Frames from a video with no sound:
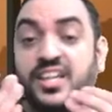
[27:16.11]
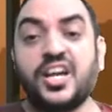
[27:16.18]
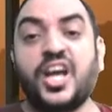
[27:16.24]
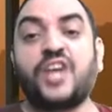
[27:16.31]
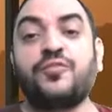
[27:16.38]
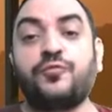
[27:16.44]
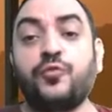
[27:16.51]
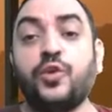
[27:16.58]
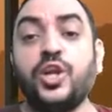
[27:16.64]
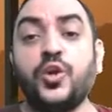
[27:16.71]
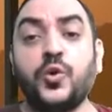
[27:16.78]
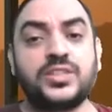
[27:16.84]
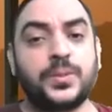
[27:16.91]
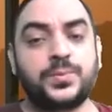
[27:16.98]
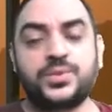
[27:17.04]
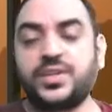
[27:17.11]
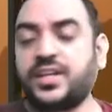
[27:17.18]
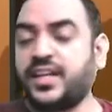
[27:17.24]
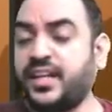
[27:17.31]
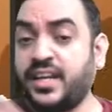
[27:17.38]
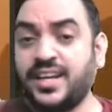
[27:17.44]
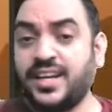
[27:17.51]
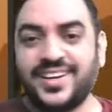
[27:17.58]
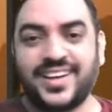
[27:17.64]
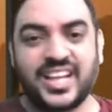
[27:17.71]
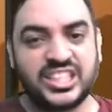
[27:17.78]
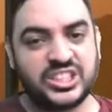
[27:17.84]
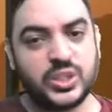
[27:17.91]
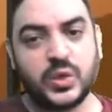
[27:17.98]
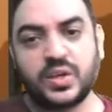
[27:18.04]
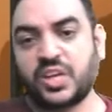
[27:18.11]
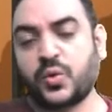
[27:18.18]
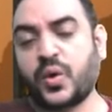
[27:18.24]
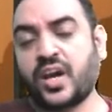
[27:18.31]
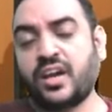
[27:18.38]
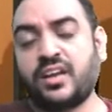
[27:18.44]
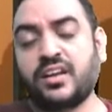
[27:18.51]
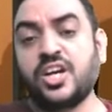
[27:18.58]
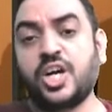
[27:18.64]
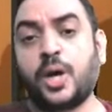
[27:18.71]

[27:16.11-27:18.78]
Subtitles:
and fully owned subsidiary does not require